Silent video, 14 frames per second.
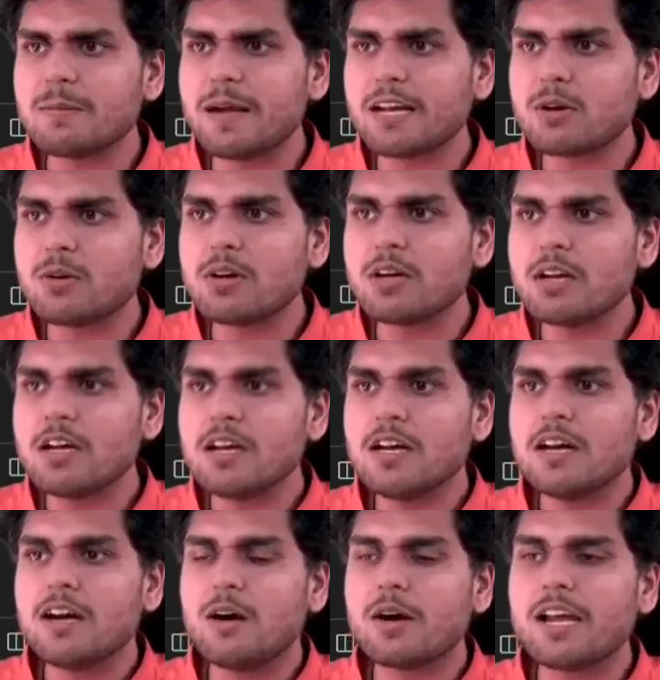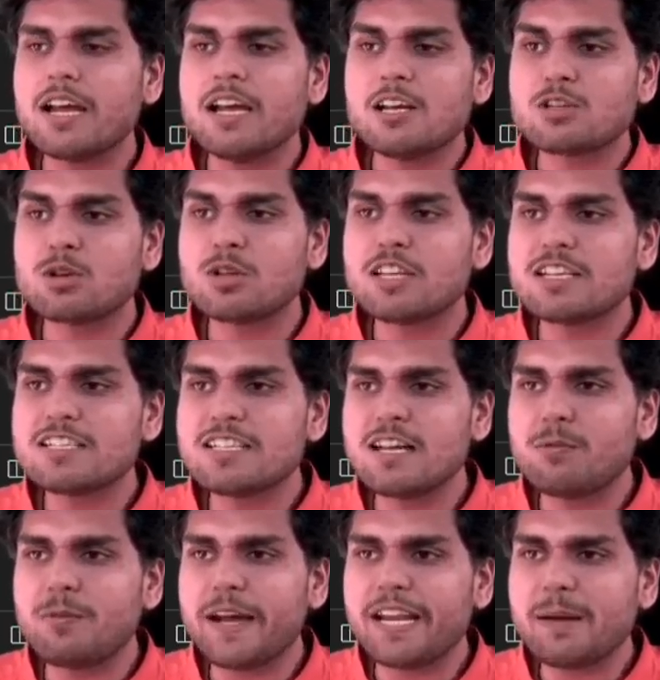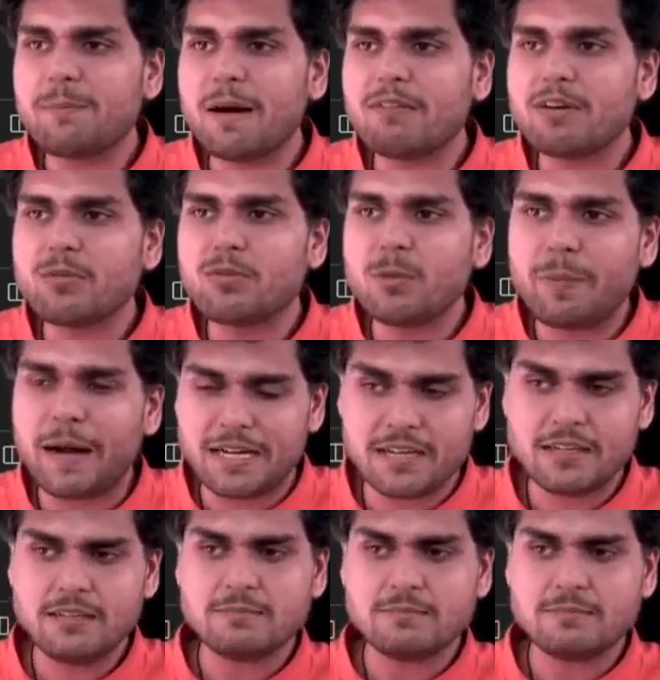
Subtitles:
code. Okay, so this is a very powerful pattern.